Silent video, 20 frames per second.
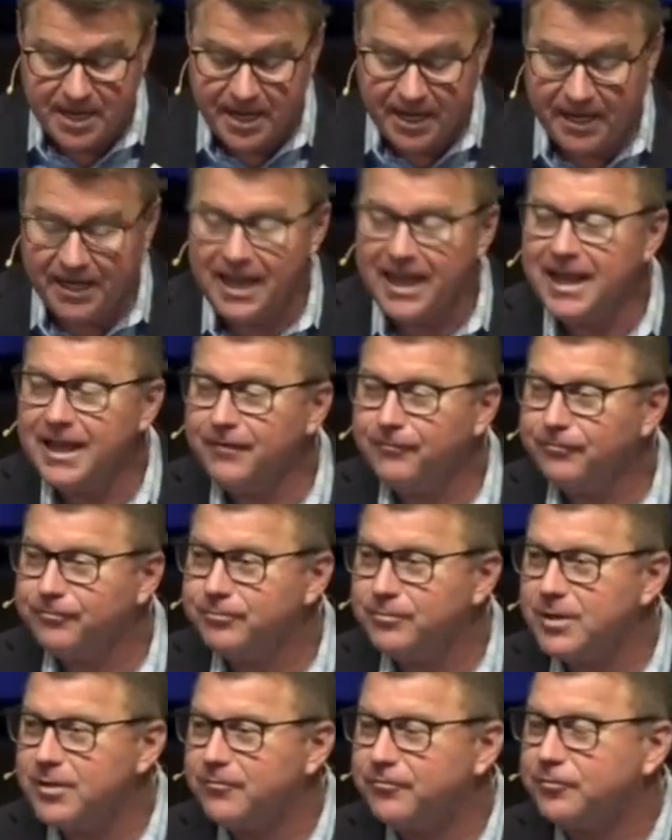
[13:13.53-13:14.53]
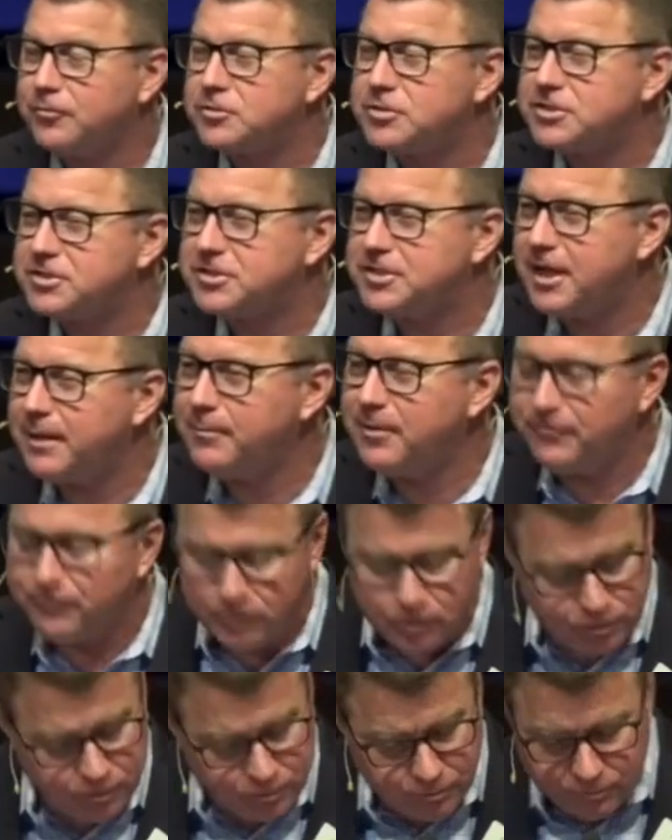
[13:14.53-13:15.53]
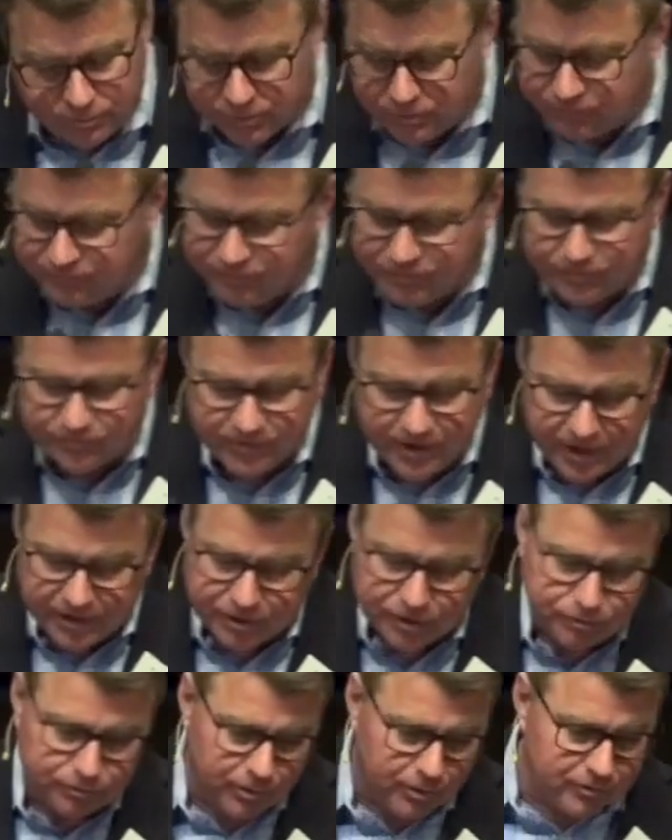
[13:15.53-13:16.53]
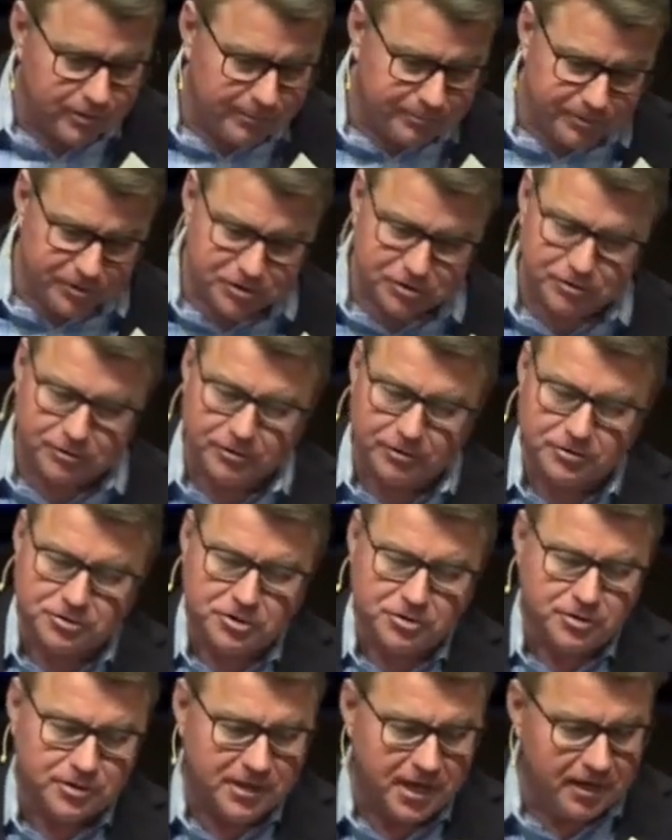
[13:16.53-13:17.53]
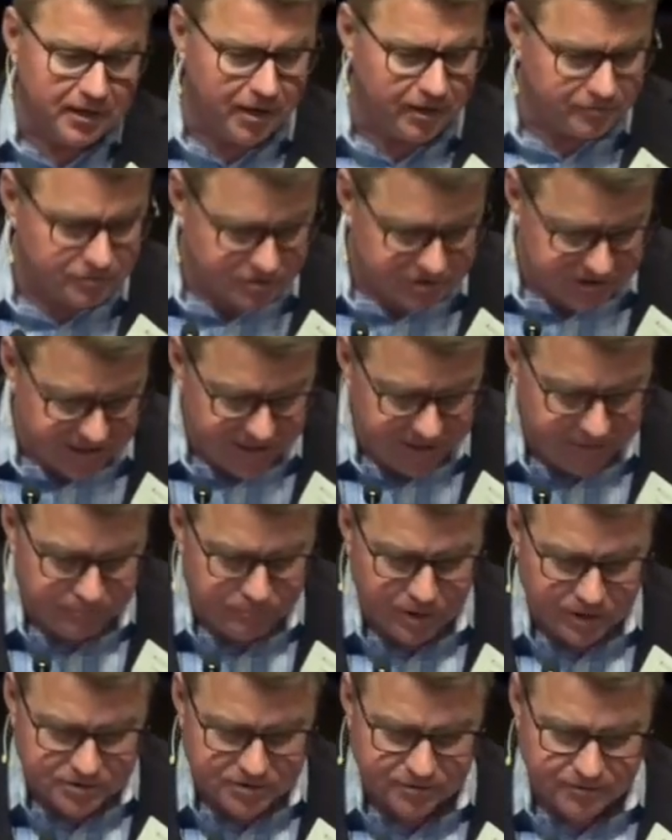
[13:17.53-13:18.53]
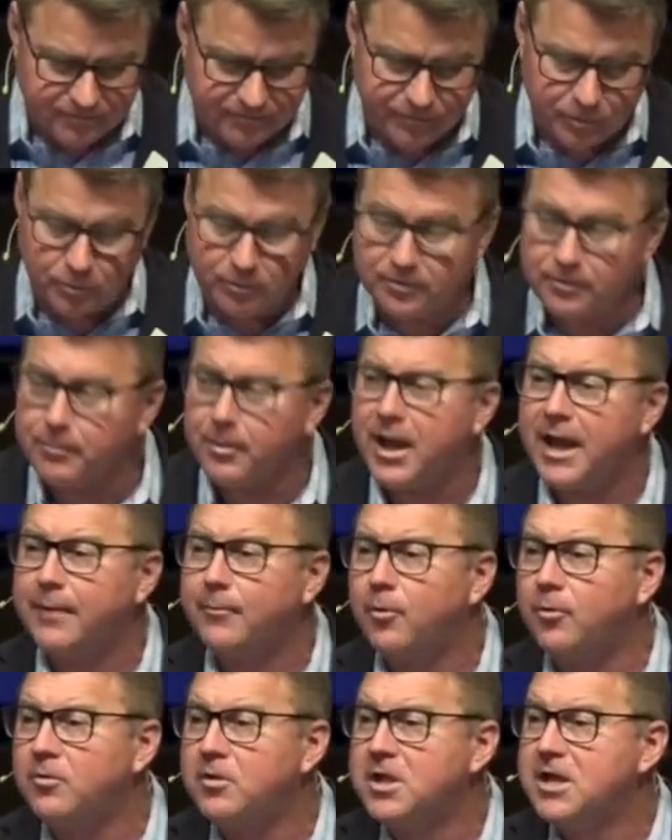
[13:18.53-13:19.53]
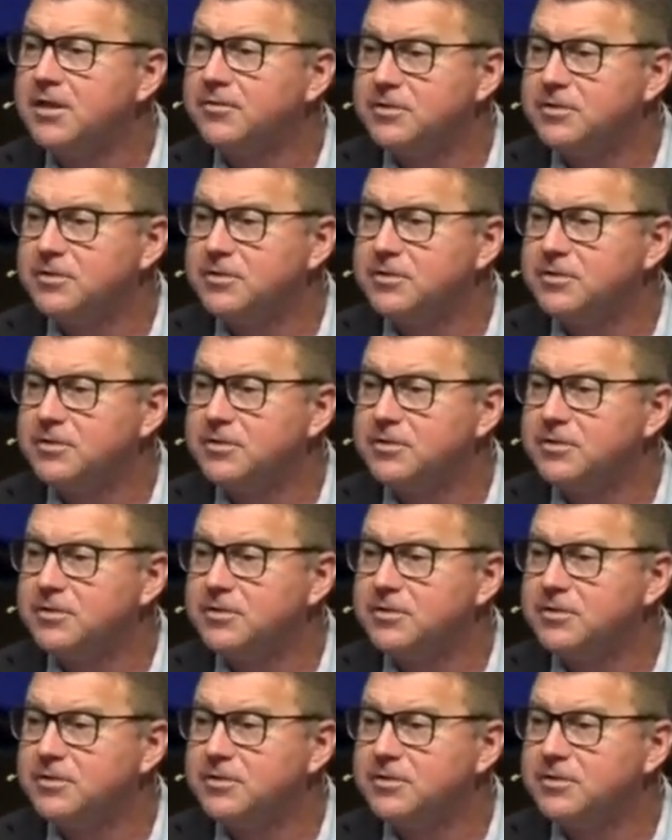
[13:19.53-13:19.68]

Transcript: And if, if for some of you, you've, you've kind of grown up in church and you kind of understand much of the view of the Bible,